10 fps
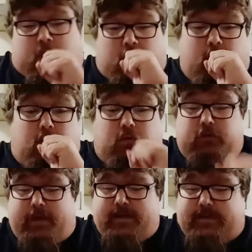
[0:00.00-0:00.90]

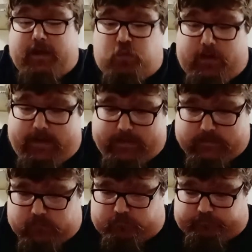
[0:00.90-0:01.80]
This next one
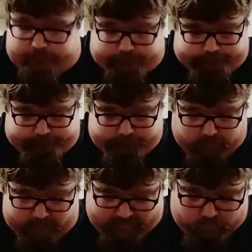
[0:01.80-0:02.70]
is, I
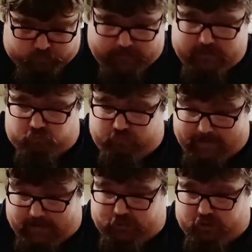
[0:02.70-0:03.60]
think it was actually a
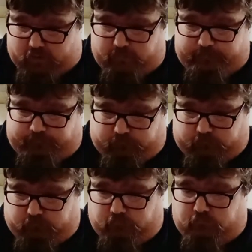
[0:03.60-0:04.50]
reissue,
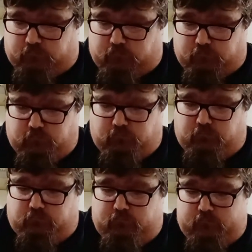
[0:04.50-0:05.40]

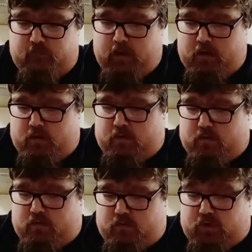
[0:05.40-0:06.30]

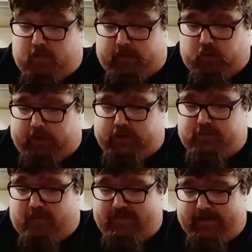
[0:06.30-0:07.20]
to my
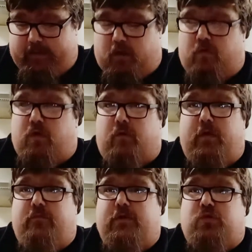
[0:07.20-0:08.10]
knowledge, but I think
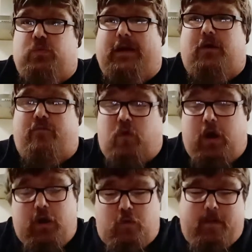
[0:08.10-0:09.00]
an original can go for
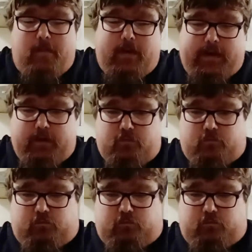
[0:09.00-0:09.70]
a little bit of money.